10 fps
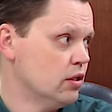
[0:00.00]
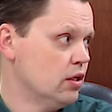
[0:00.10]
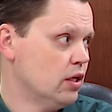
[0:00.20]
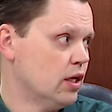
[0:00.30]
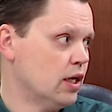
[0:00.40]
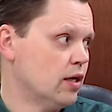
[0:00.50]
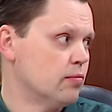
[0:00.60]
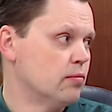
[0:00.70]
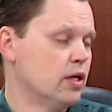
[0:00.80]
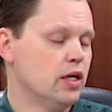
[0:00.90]
Okay.
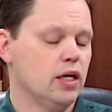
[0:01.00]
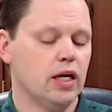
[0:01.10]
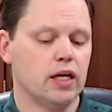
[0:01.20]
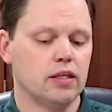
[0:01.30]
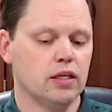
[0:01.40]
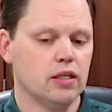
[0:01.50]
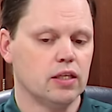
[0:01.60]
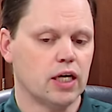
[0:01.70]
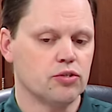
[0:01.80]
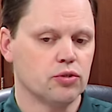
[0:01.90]
Um, and I think
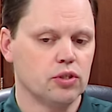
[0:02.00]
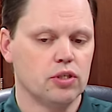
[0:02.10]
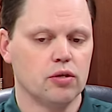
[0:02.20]
that that's really